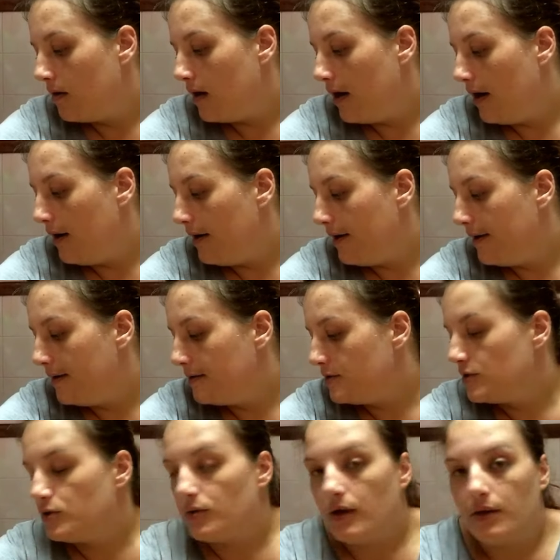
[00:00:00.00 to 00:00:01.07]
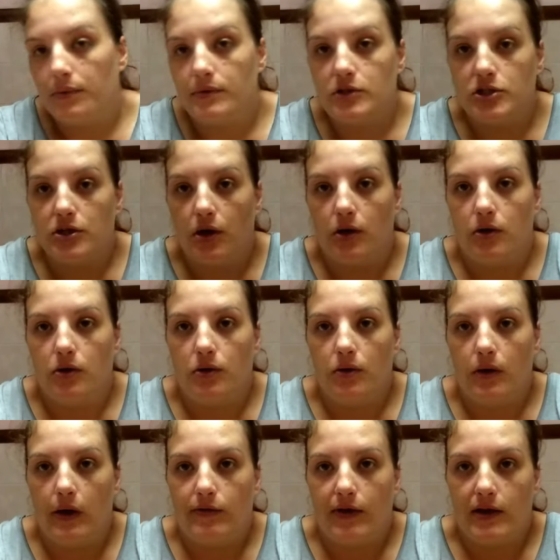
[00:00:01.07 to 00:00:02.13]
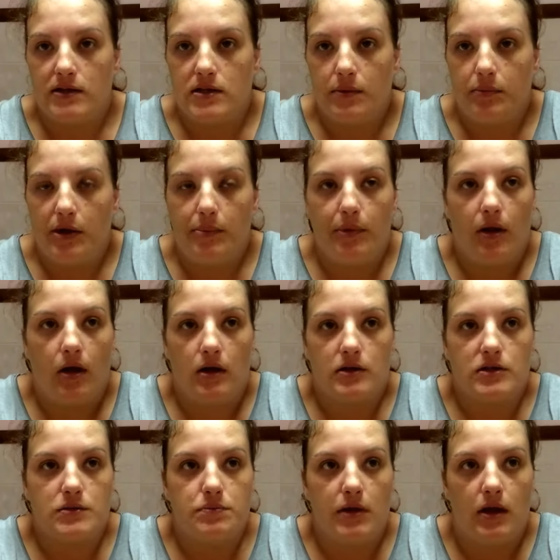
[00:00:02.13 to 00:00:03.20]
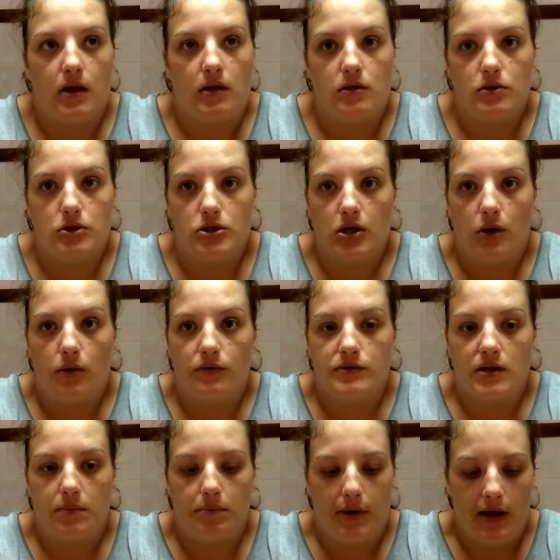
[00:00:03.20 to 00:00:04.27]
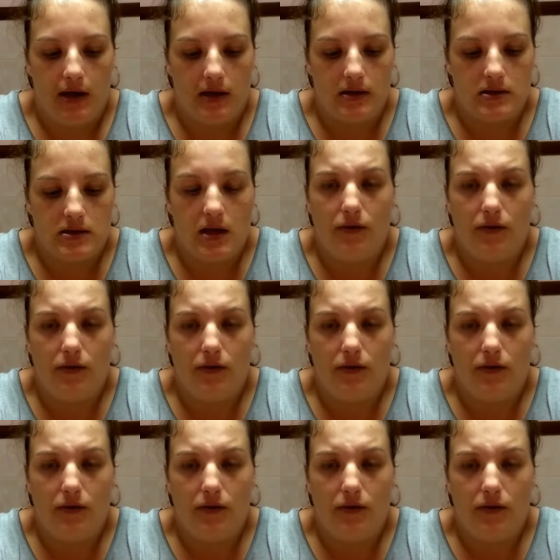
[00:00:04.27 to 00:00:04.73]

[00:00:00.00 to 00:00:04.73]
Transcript: I just thought I would show you. I've had some people ask me to show some palettes.